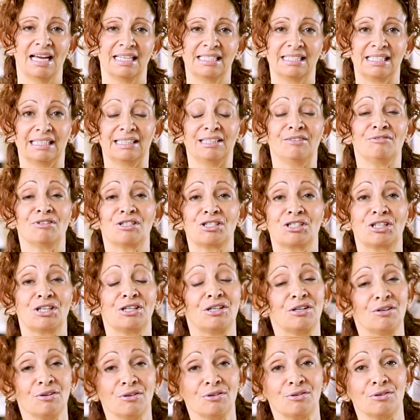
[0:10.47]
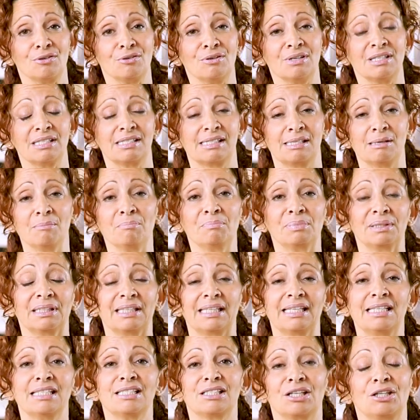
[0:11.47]
Delivered to you
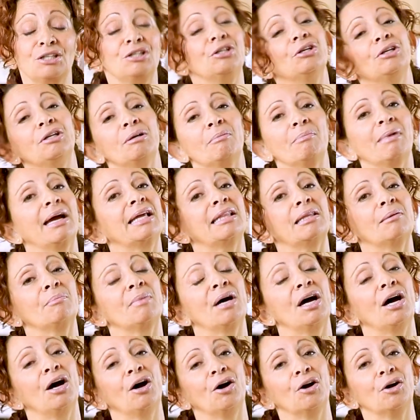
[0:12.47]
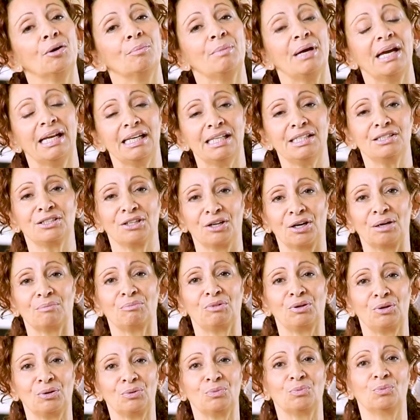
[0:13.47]
simply so you can make them at home anytime
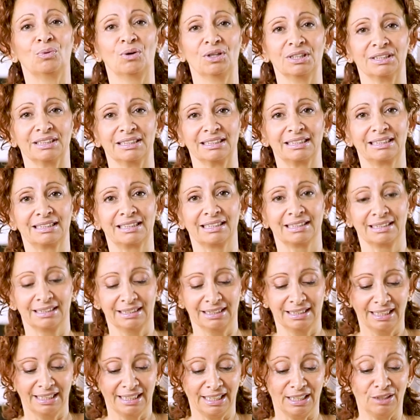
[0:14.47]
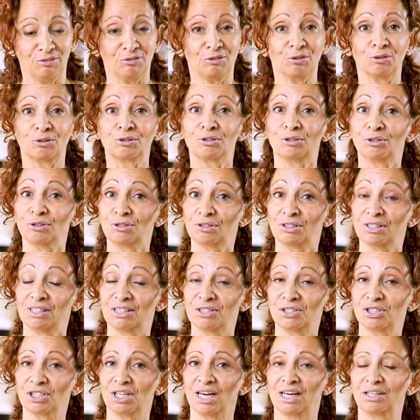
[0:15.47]
you want. If you're new to the
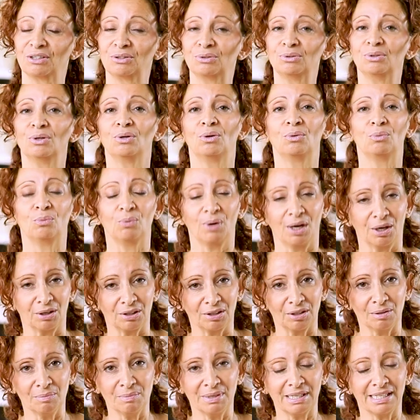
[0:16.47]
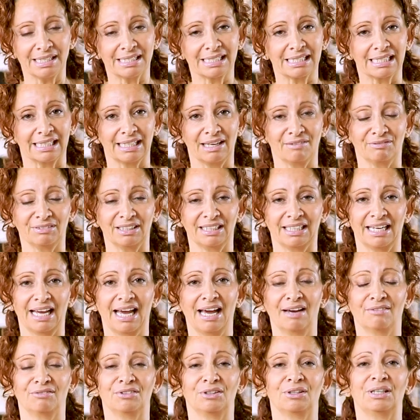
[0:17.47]
channel, welcome. It's lovely to
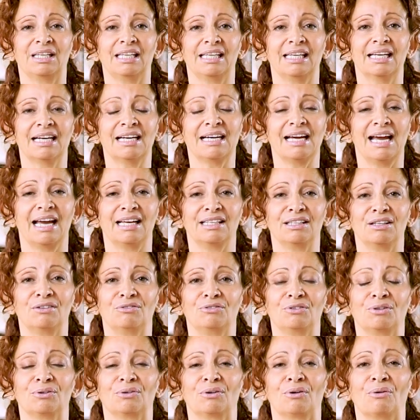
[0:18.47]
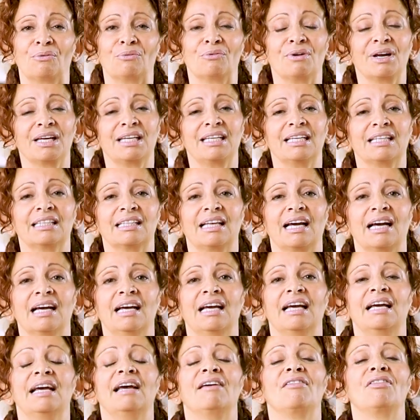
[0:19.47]
have you here. And if you're a regular,
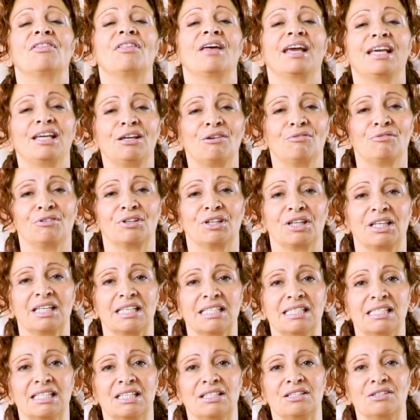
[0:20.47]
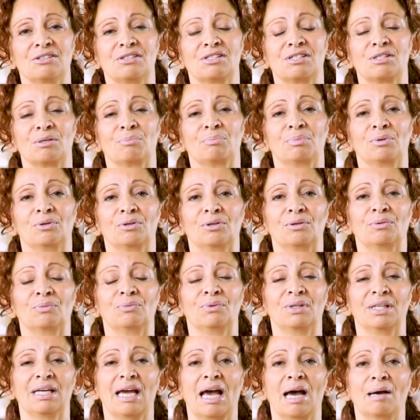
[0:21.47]
thank you for the continued support.
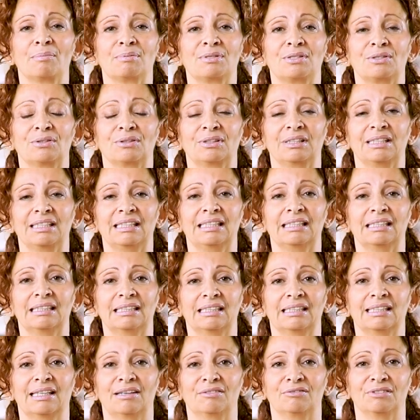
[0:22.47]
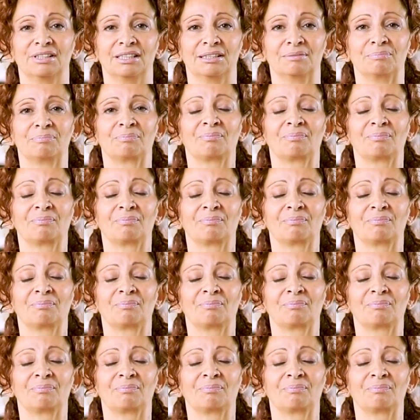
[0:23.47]
We absolutely love it.